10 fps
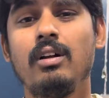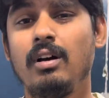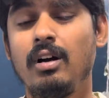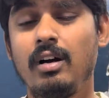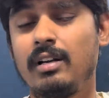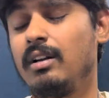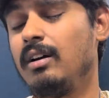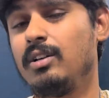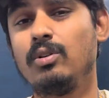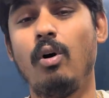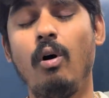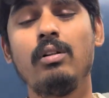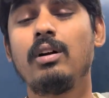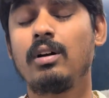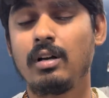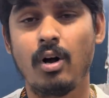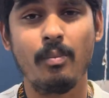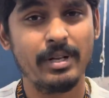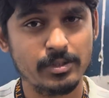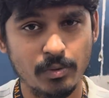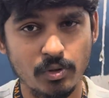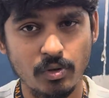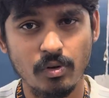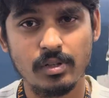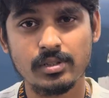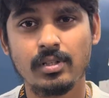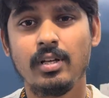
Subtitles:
all the complex protocols,